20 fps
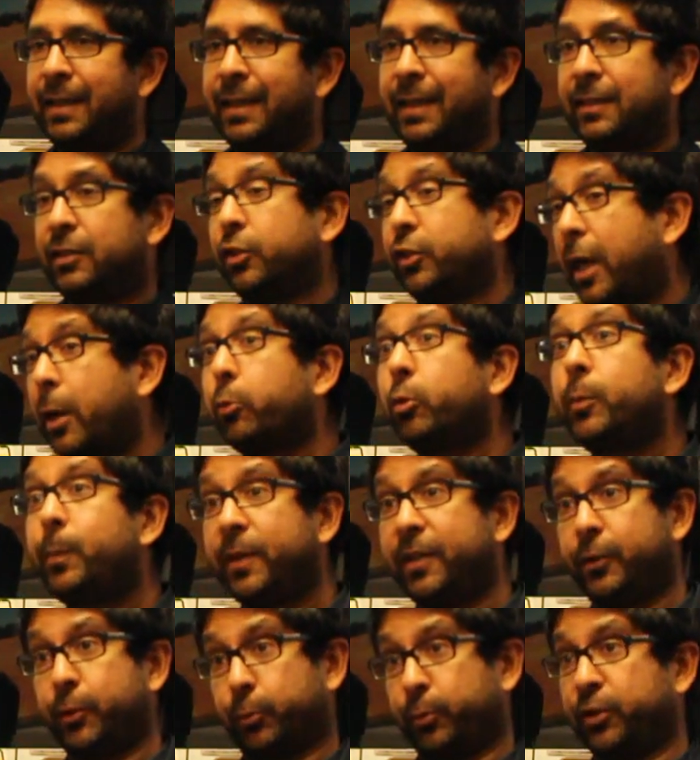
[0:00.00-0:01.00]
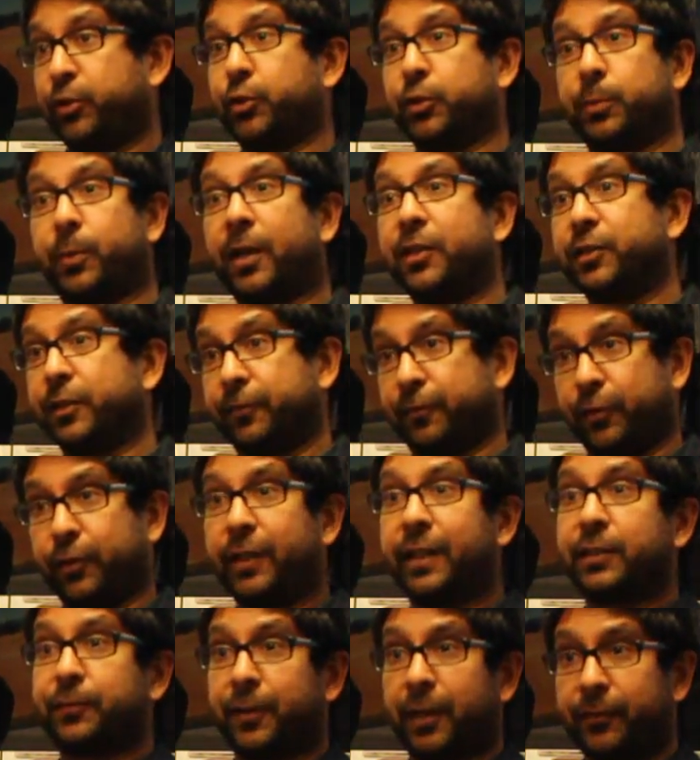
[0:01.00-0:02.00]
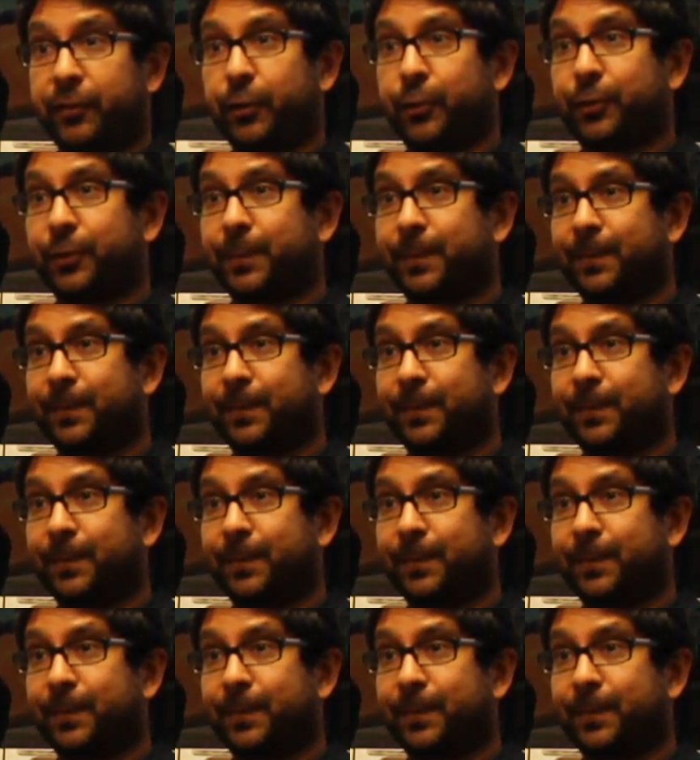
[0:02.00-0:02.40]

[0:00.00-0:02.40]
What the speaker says: So that would be your research project for the next 5 years.